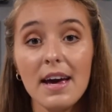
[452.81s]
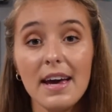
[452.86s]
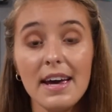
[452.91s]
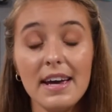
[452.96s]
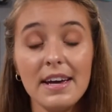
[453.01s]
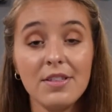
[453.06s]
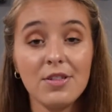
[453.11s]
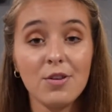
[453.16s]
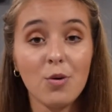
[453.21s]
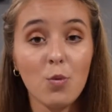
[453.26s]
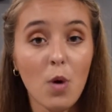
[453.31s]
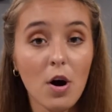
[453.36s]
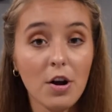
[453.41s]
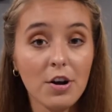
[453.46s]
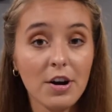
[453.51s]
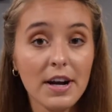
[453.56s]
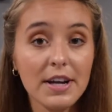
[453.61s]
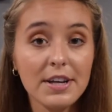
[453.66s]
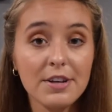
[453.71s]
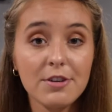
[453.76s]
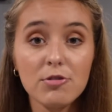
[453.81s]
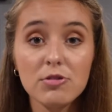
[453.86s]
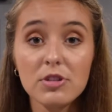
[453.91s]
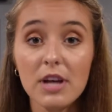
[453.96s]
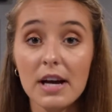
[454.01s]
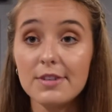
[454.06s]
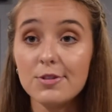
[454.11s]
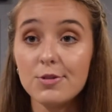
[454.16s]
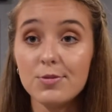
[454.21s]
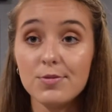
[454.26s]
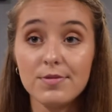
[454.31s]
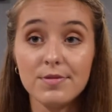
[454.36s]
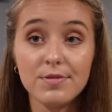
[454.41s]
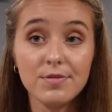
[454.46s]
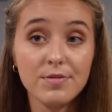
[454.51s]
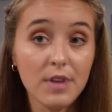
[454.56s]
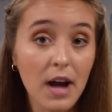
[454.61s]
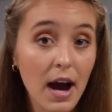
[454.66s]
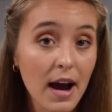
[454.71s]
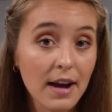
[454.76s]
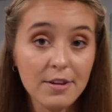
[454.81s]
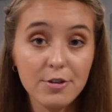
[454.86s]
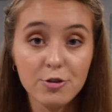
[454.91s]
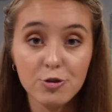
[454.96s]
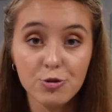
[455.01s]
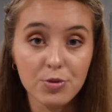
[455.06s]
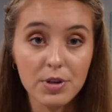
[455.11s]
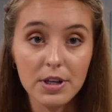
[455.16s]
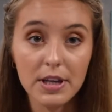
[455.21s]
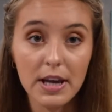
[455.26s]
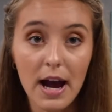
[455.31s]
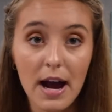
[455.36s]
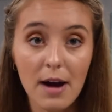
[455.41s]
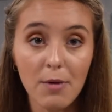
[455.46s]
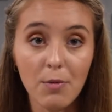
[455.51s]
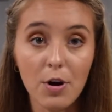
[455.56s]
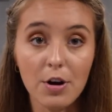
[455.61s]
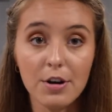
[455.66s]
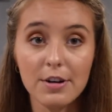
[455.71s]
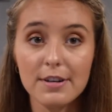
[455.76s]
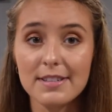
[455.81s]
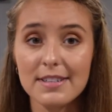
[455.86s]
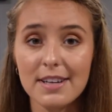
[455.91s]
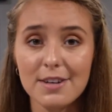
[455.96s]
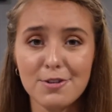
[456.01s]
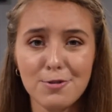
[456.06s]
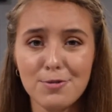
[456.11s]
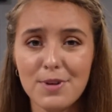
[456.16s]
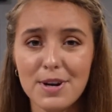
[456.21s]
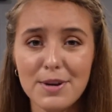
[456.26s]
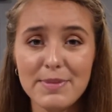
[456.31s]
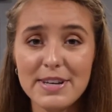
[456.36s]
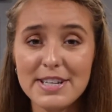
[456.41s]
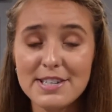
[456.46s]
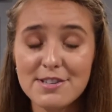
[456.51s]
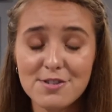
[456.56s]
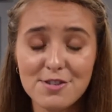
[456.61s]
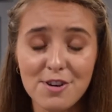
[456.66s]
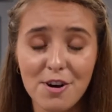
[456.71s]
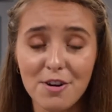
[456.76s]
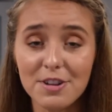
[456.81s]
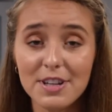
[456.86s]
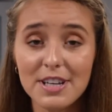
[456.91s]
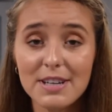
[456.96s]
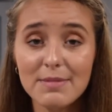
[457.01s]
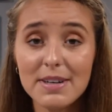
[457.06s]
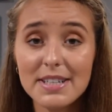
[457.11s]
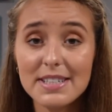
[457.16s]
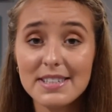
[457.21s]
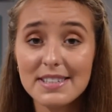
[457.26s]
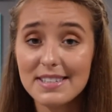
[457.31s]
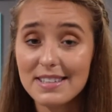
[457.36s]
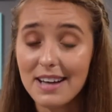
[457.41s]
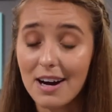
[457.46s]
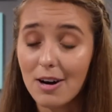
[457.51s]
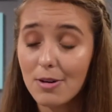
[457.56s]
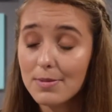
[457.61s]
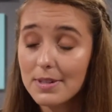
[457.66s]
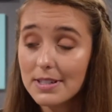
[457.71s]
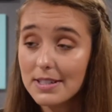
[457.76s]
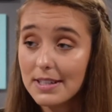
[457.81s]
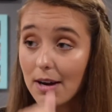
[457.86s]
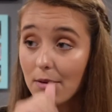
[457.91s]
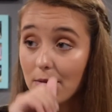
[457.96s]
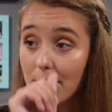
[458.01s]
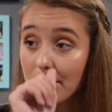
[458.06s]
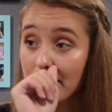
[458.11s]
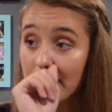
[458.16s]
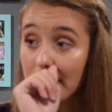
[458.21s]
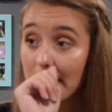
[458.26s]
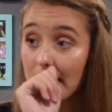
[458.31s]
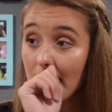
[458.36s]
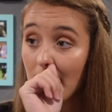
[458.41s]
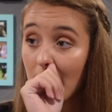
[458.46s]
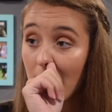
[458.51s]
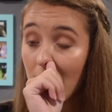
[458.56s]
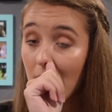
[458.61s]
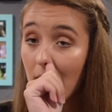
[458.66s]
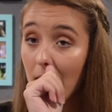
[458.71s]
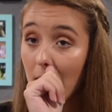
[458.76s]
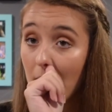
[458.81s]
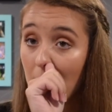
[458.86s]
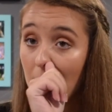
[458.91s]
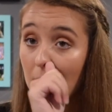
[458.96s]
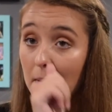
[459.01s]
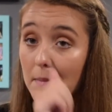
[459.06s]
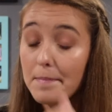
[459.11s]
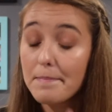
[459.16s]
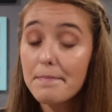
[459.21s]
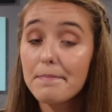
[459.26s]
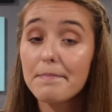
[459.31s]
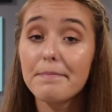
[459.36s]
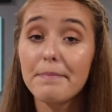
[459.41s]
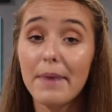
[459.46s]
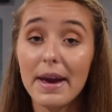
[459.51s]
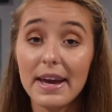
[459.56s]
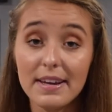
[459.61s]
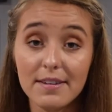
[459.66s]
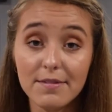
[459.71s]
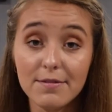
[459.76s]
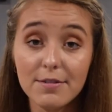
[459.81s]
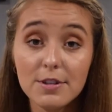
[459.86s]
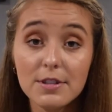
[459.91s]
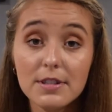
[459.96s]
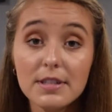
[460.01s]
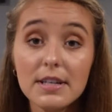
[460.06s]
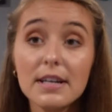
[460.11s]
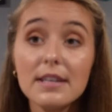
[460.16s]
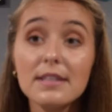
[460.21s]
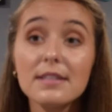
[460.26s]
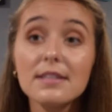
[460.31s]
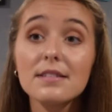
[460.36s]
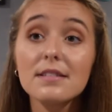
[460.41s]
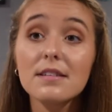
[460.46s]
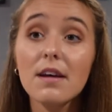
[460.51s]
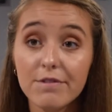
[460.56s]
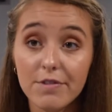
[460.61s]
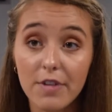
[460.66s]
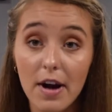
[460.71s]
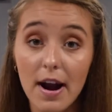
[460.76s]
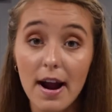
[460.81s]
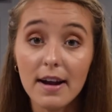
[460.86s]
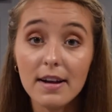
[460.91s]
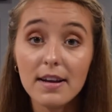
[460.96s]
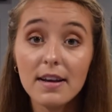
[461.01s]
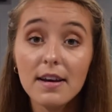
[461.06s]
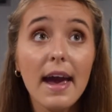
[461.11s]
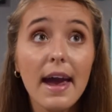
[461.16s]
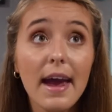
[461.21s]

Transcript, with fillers: In the water I use, I do not use really hot water because I don't want to be scalding my scalp, because that would be painful as frack.